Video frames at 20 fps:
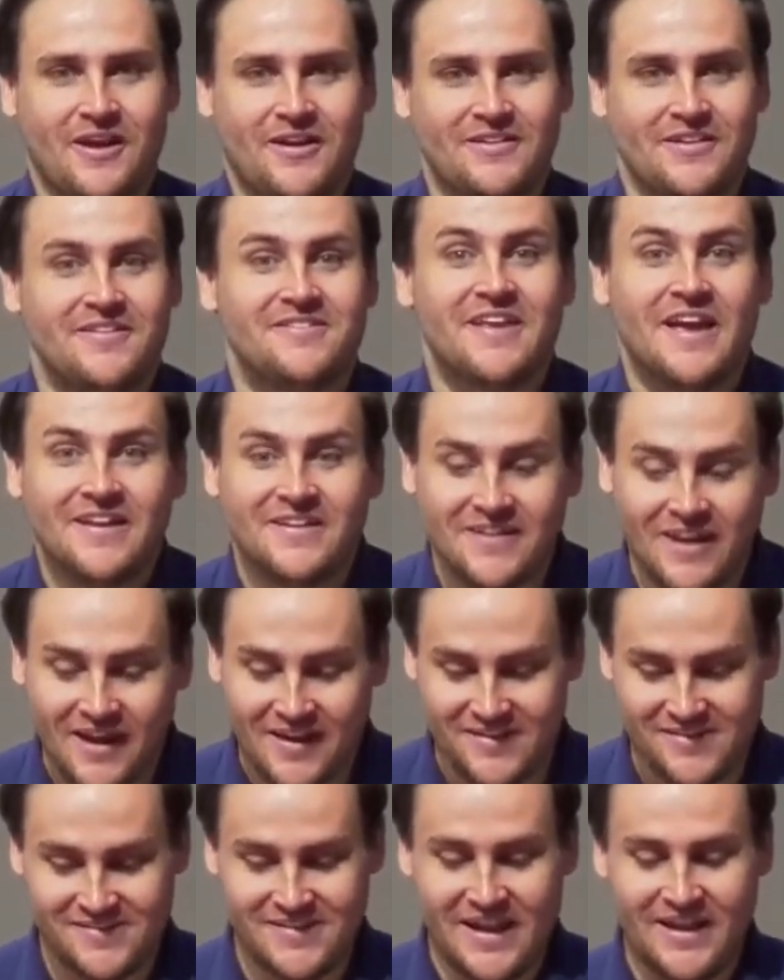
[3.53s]
Lisette and
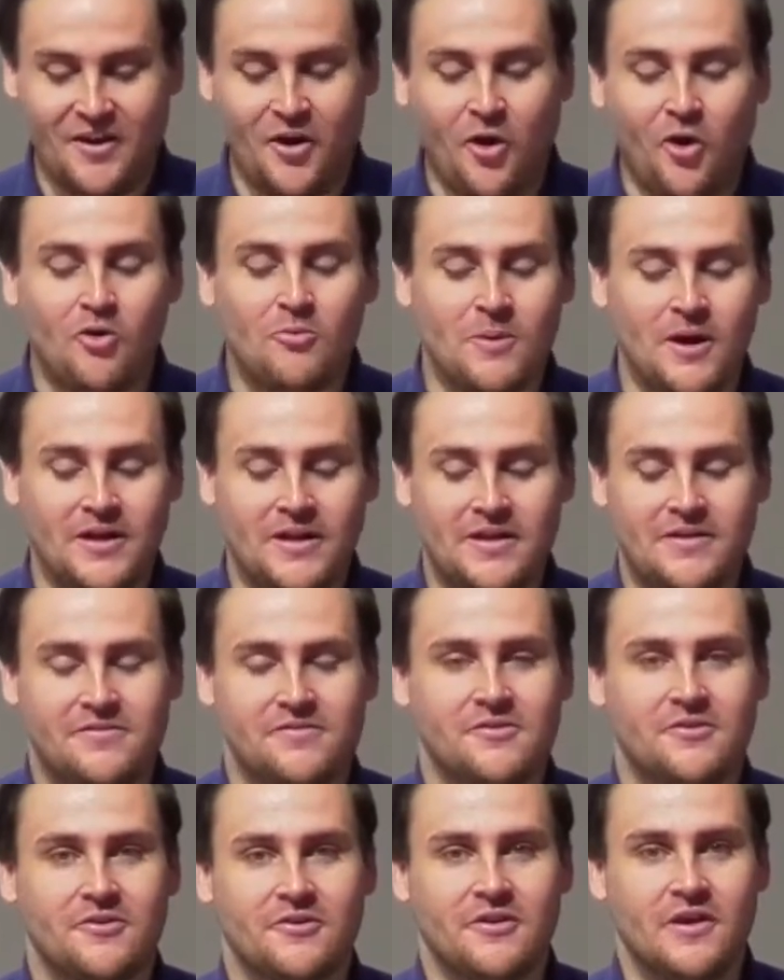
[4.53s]
I stayed home on
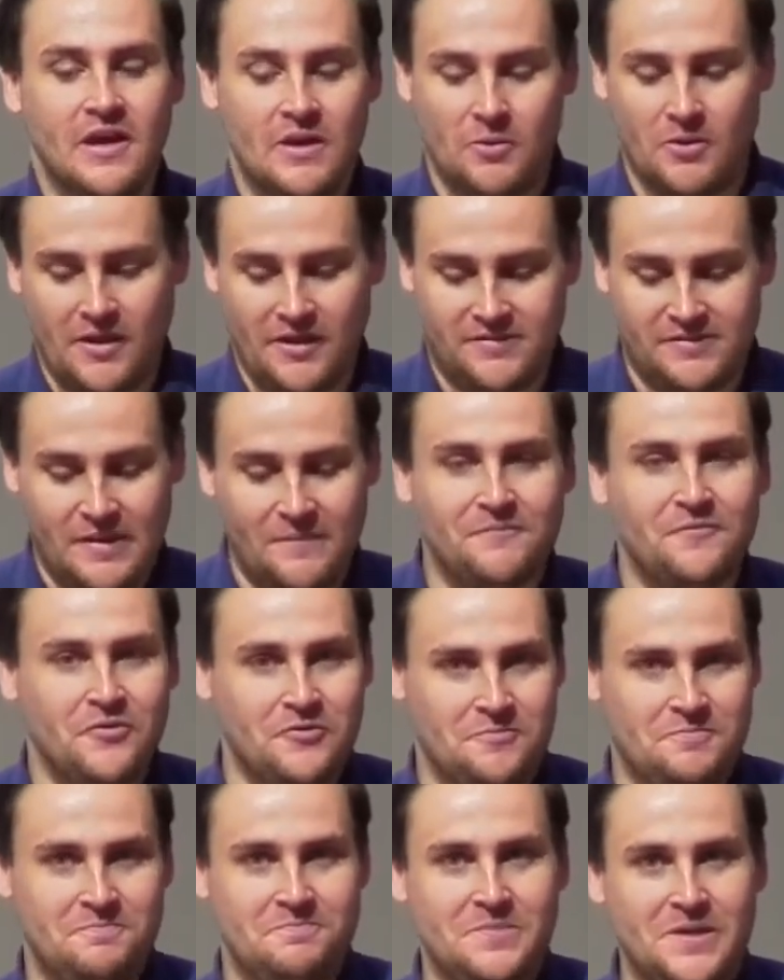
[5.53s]
Easter, well, except
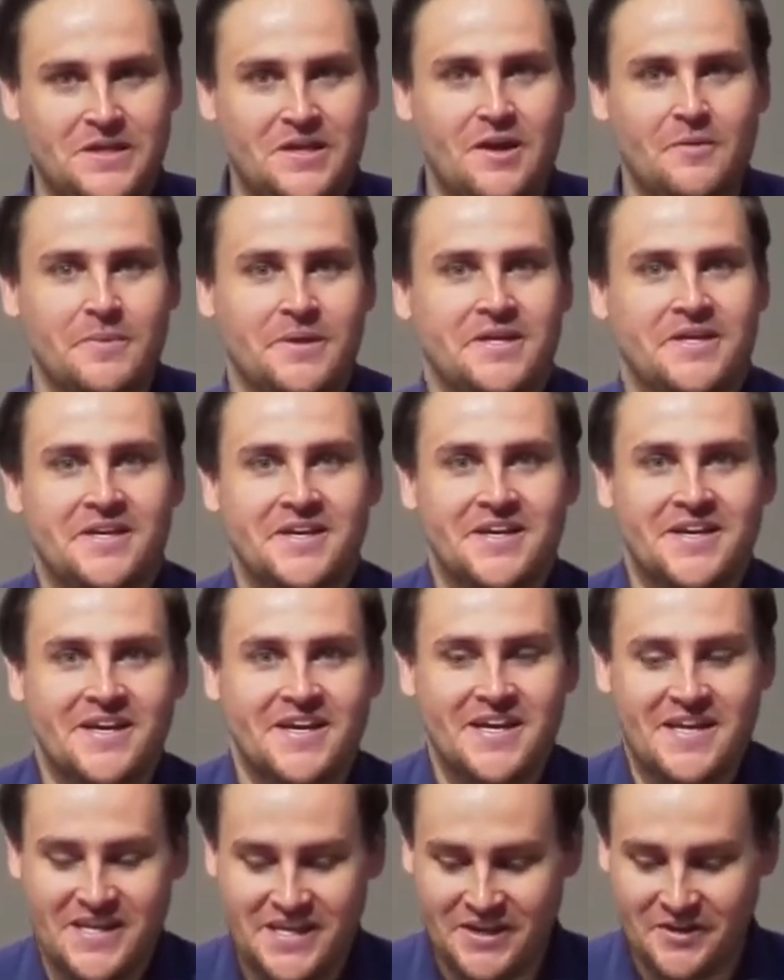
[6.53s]
for me coming
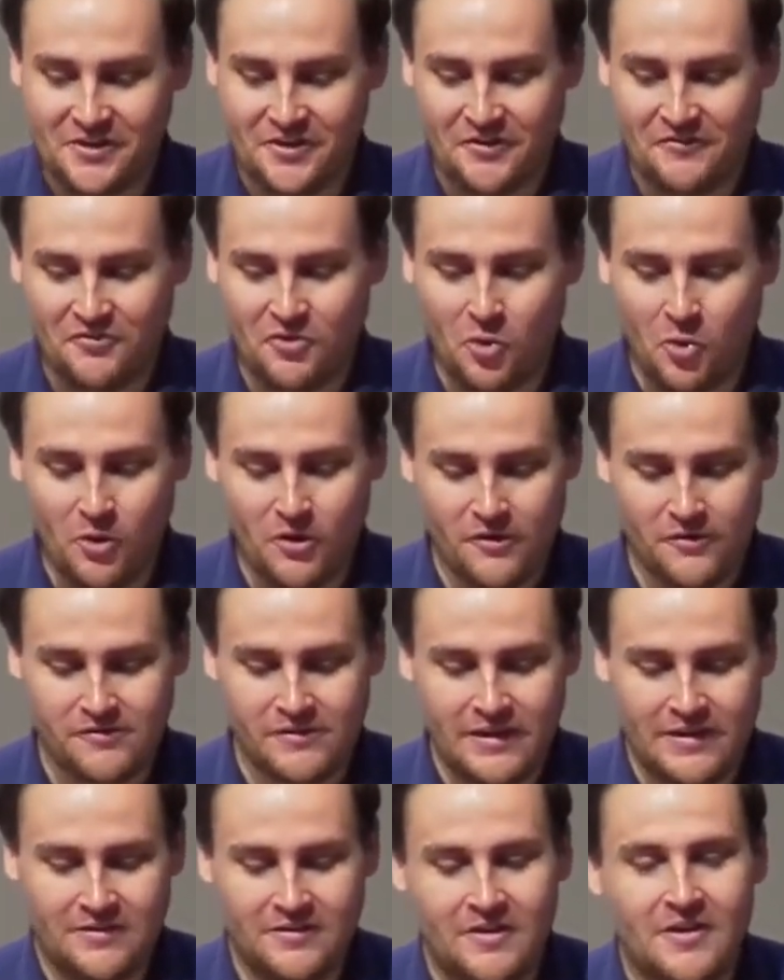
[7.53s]
here, of course,
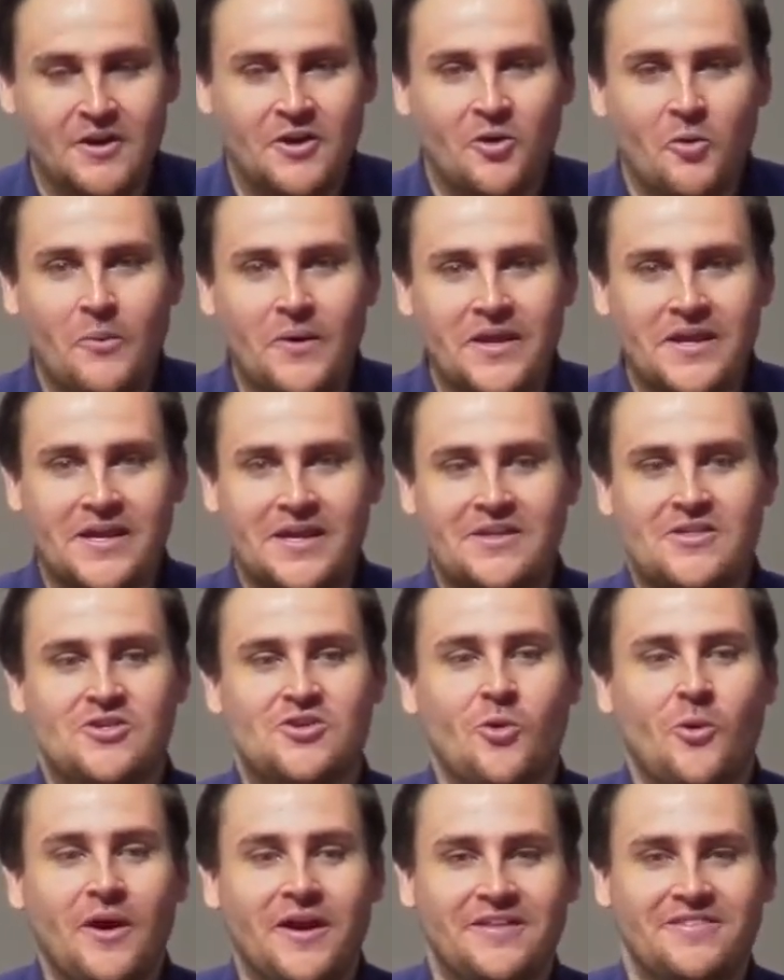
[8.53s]
and we
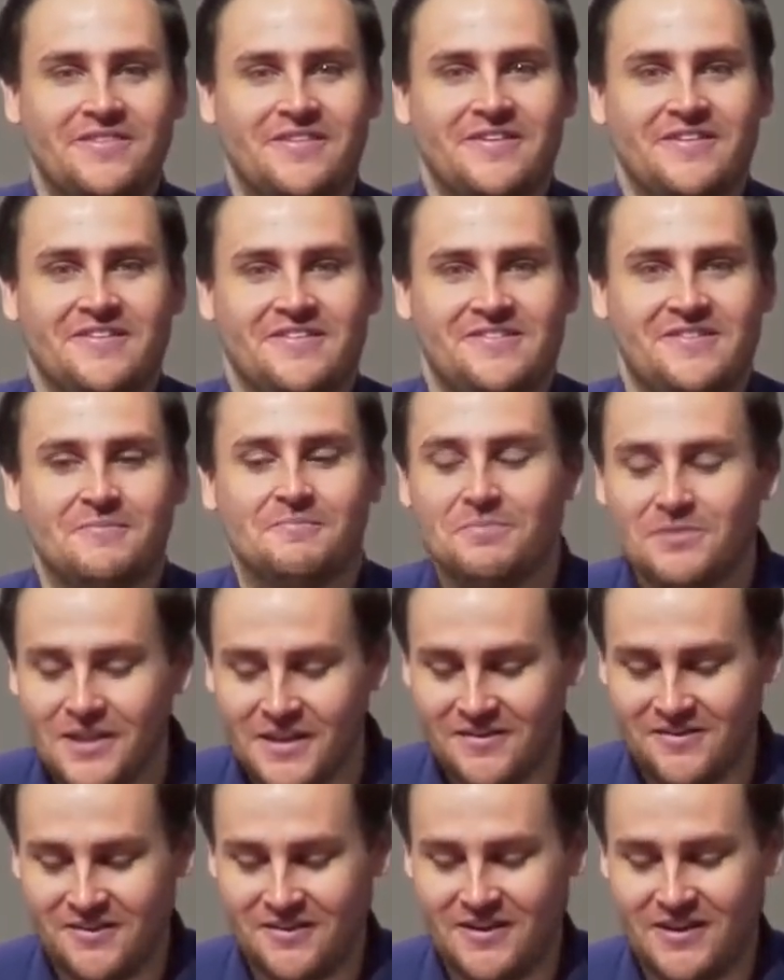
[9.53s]
enjoyed the
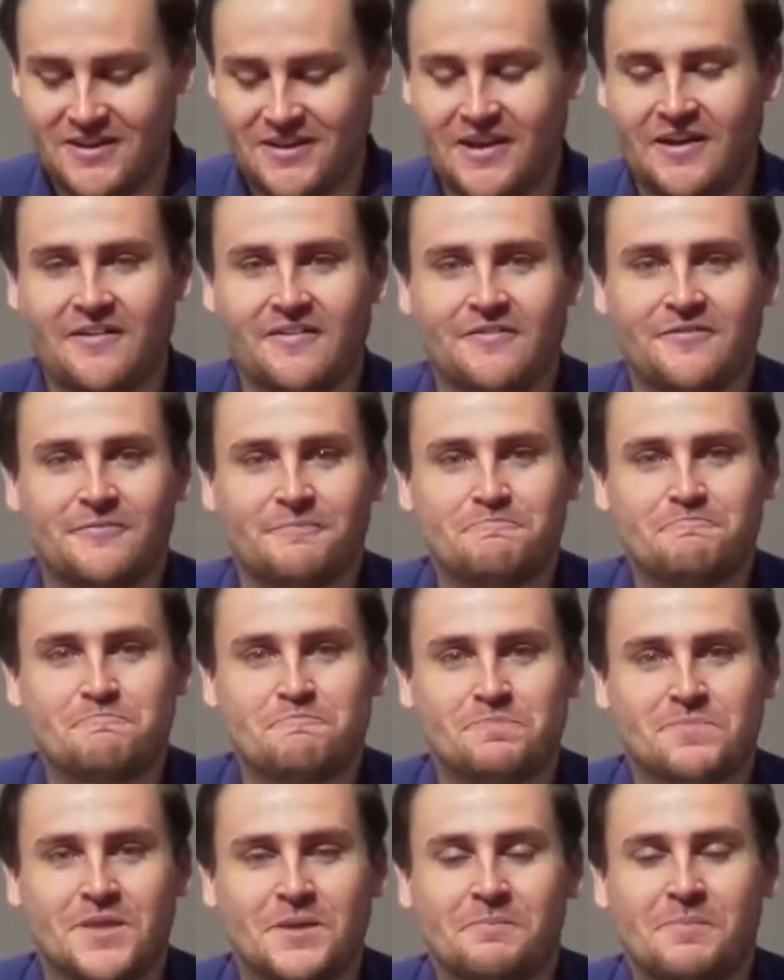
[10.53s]
simplicity of
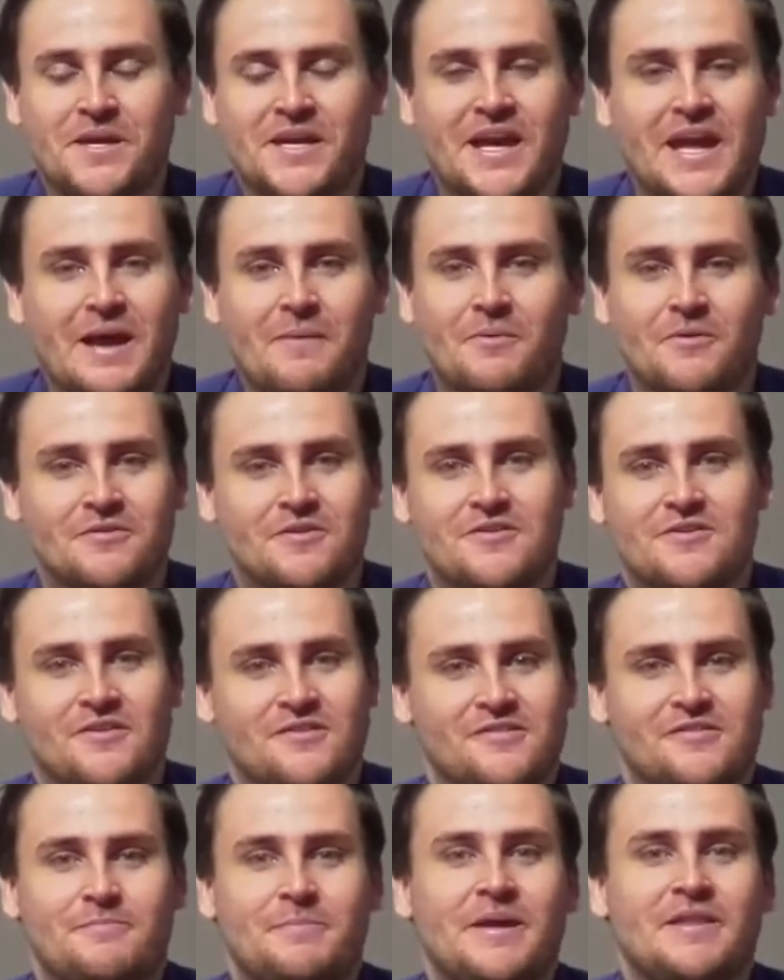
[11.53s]
being able to
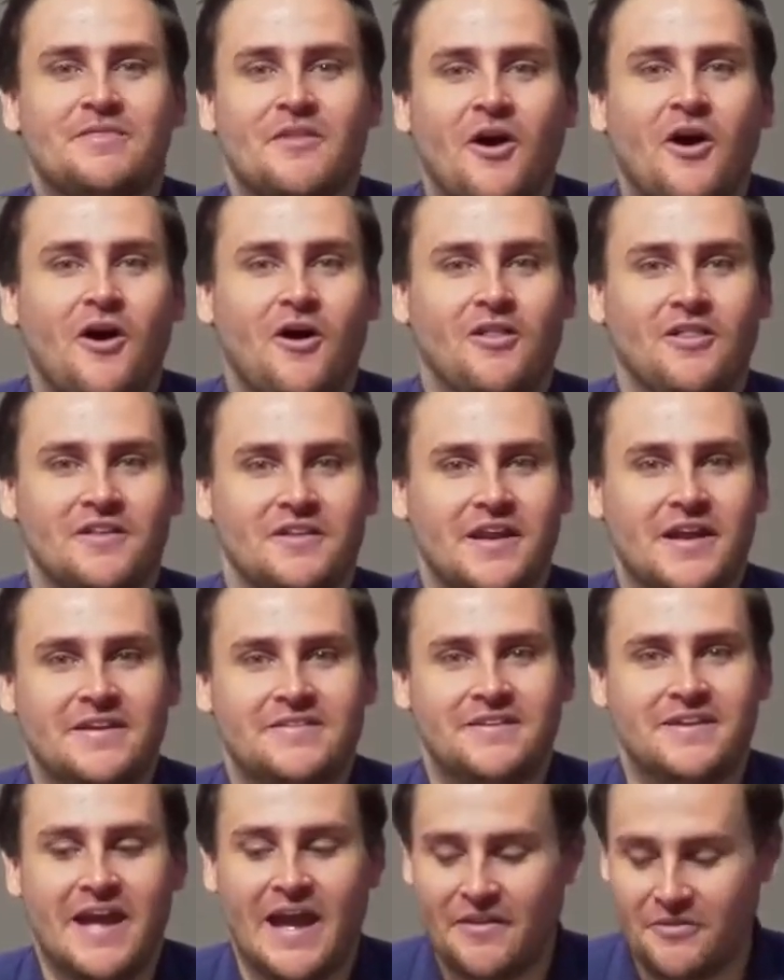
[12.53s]
just spend the holiday
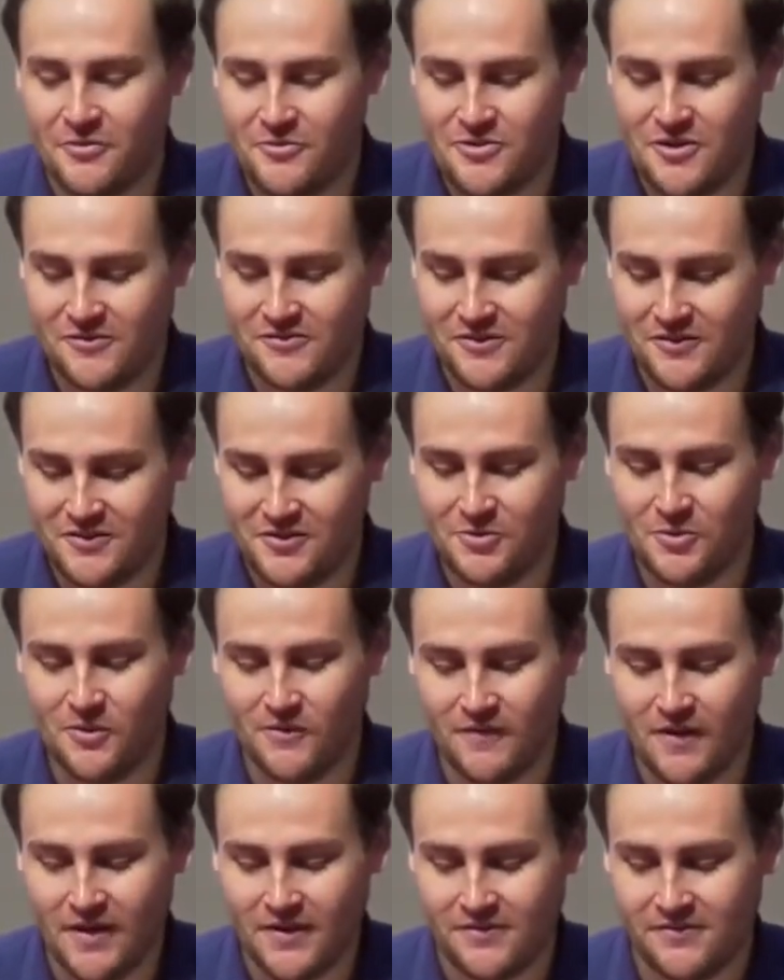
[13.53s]
together, just the two
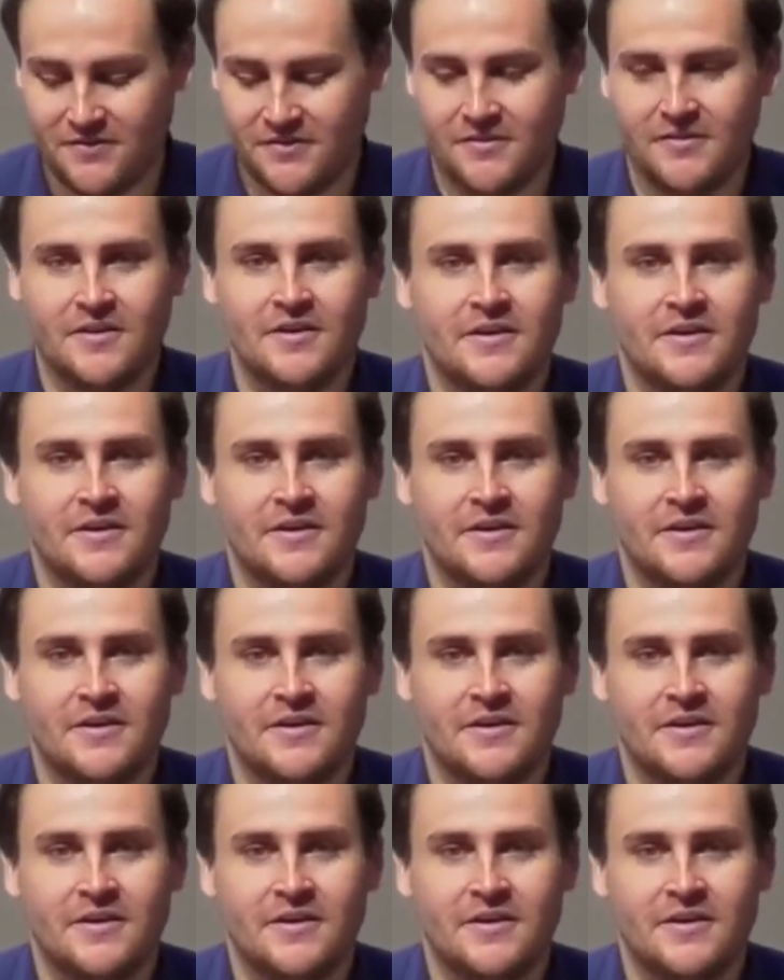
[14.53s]
of us.